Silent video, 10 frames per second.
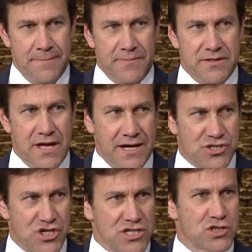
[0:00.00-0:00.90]
not
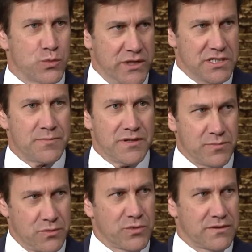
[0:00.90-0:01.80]
just sweets, but
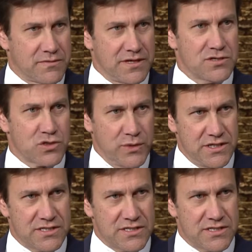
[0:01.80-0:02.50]
we think sweets,